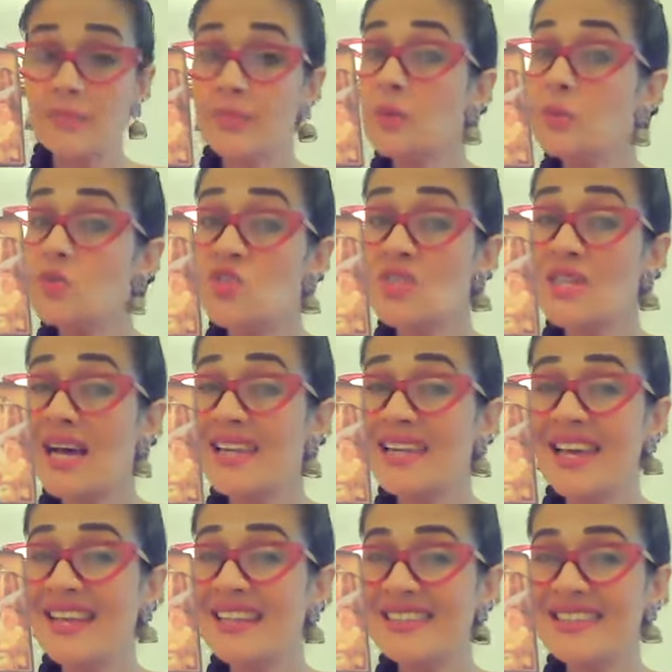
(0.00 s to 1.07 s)
Something which is
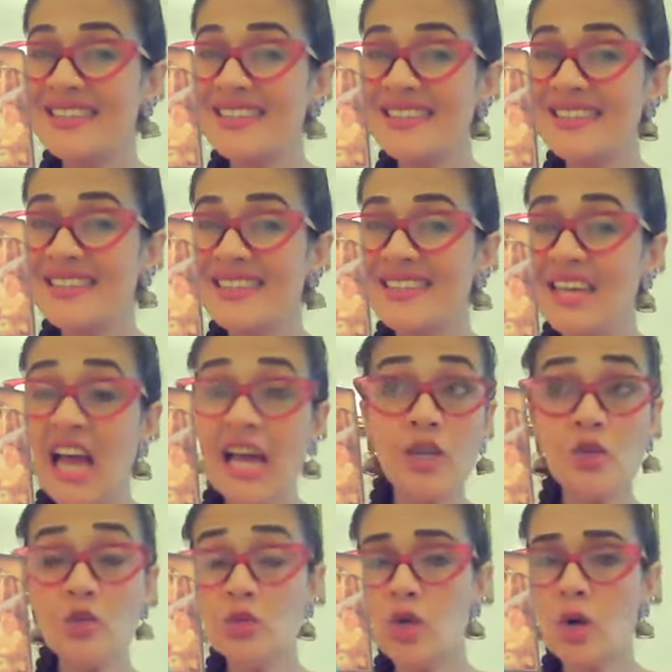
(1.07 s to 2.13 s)
unhealthy.
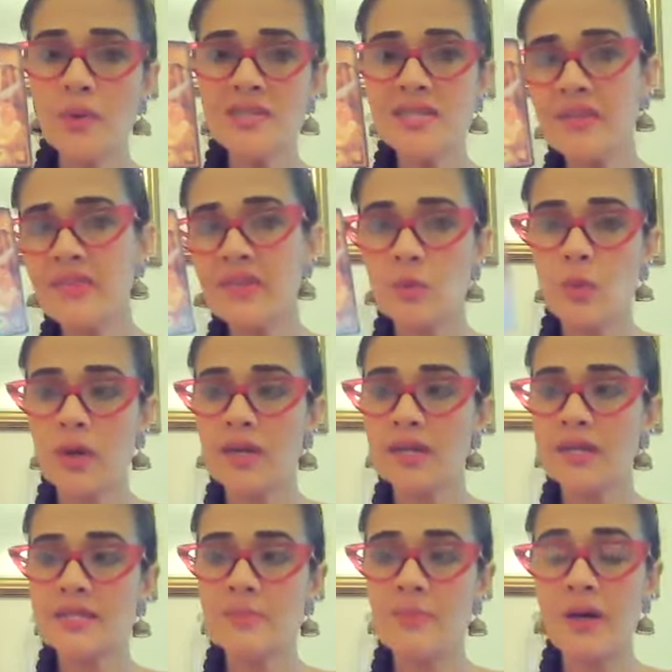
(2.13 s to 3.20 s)
And you know it, I think, what
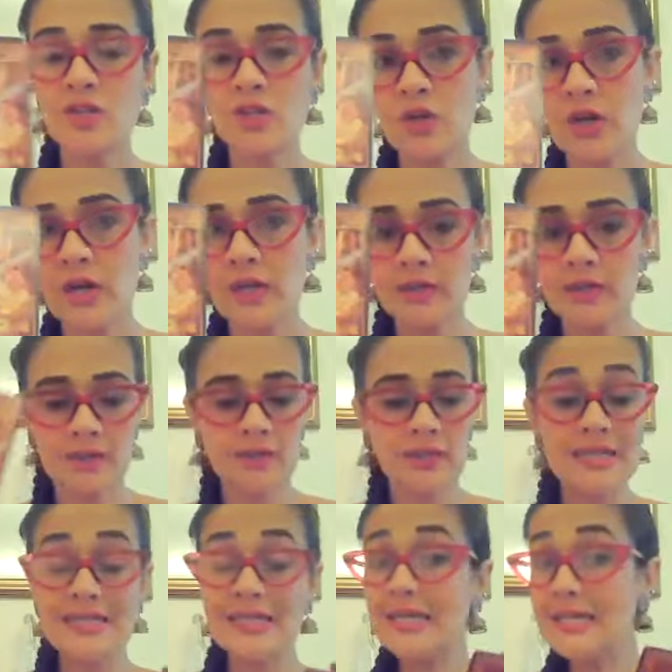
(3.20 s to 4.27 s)
it is about your health.
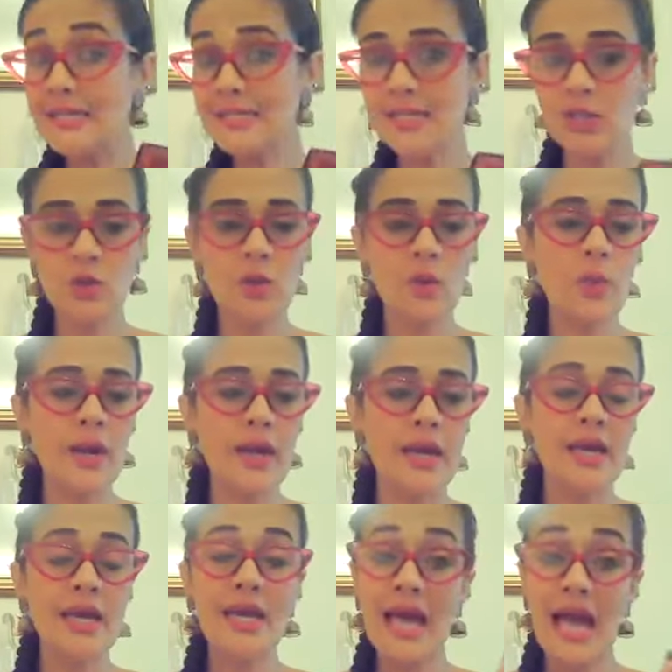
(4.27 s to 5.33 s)
It's eating you
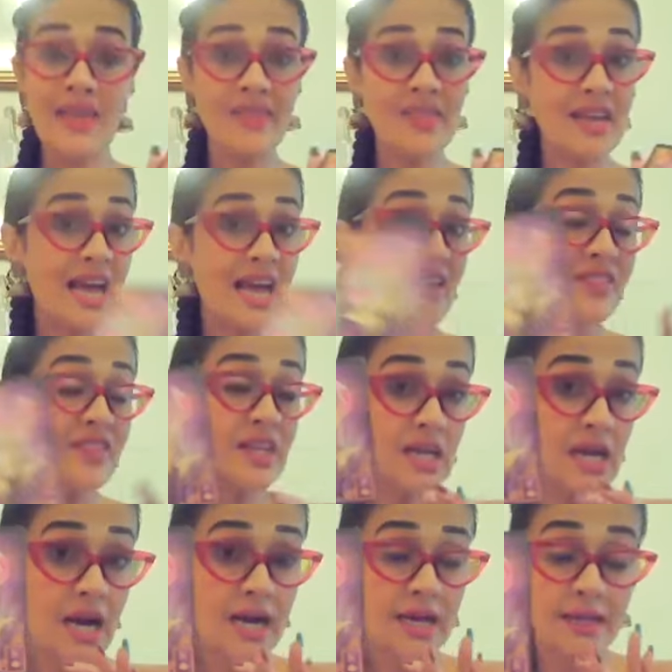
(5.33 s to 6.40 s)
away. And then I have the
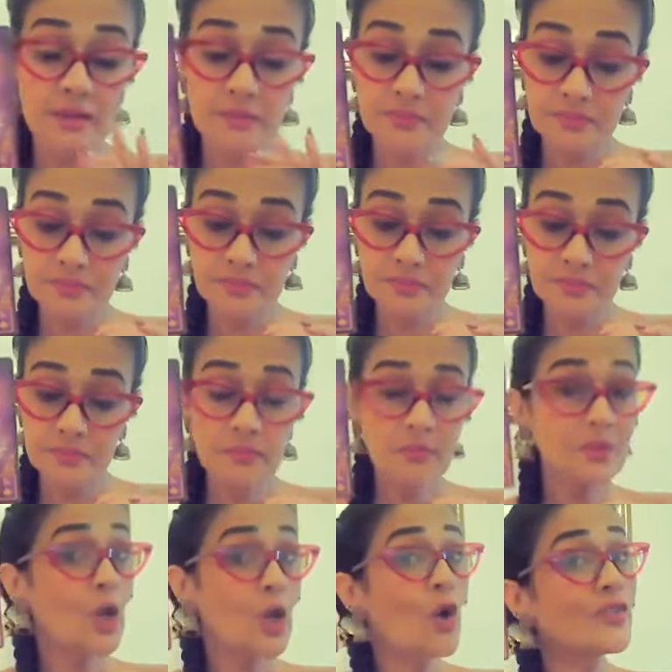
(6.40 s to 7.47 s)
card
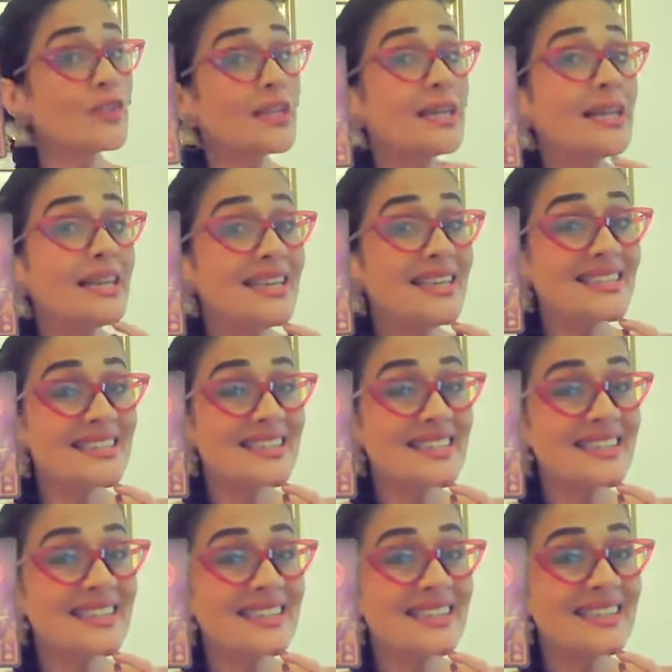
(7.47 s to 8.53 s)
of the lilies.
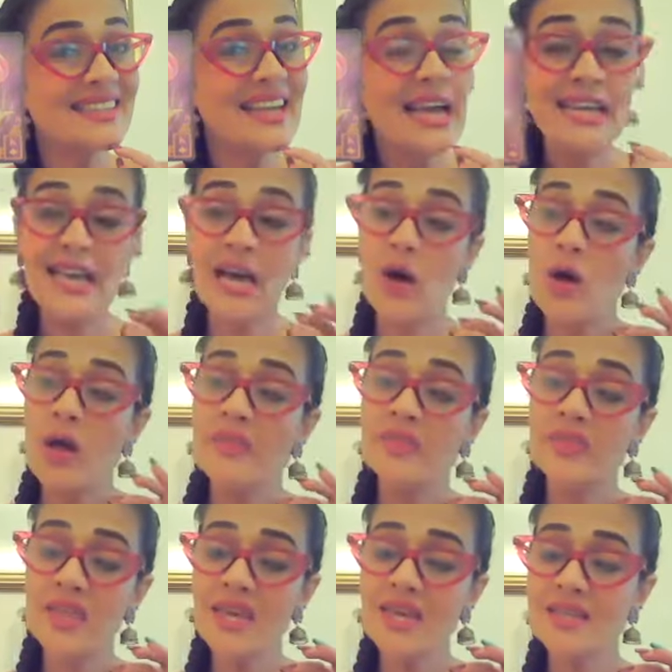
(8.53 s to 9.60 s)
Now,
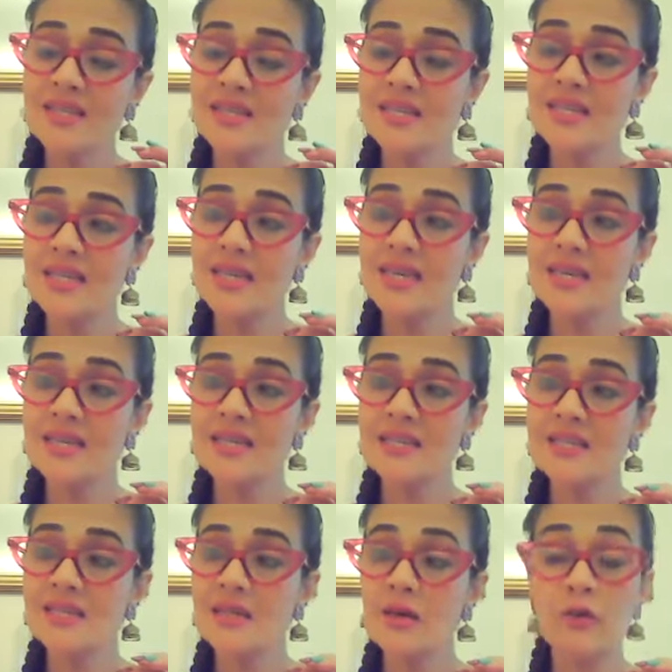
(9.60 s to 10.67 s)
this
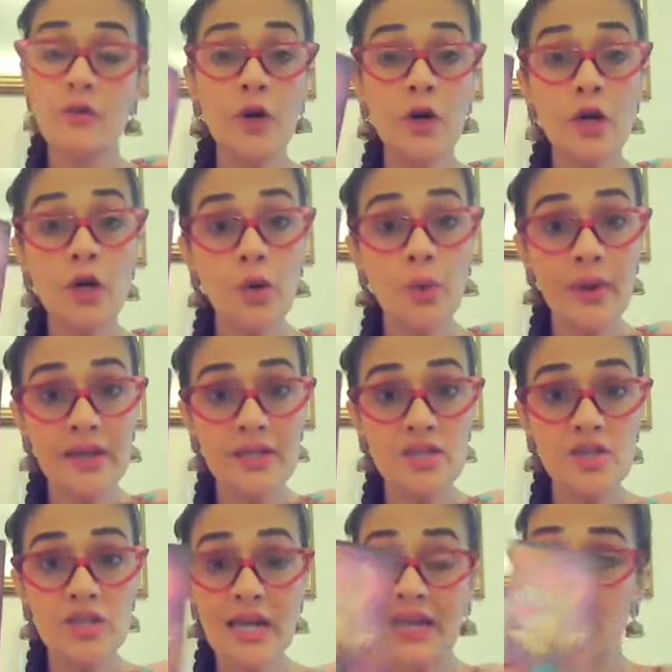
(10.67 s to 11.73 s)
is Virgo
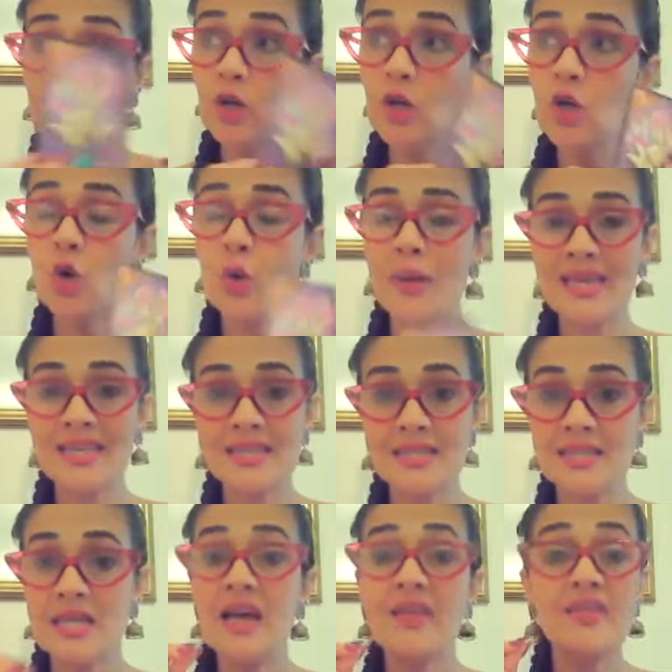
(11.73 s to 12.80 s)
energy. And Virgo
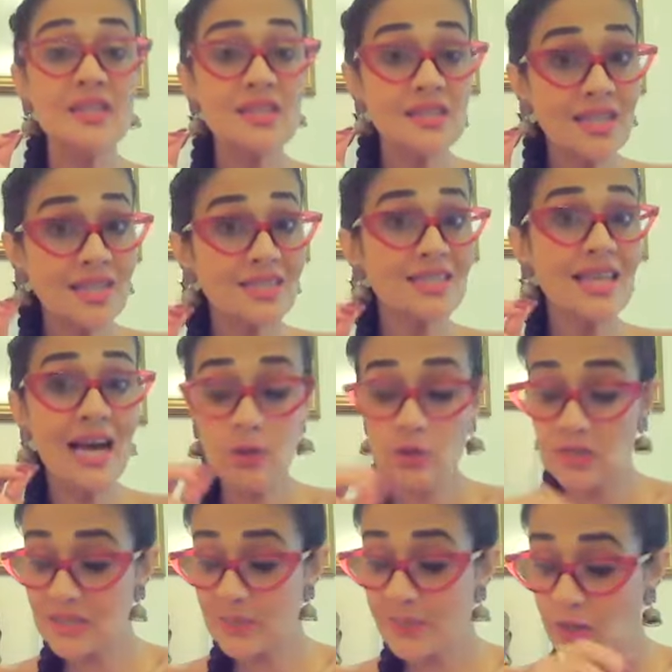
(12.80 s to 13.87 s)
is the sixth
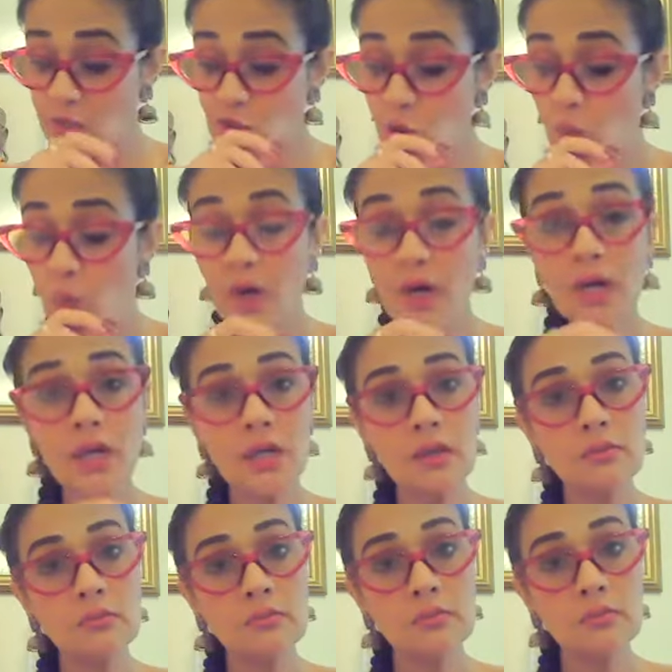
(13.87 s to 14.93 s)
house. It's about your work.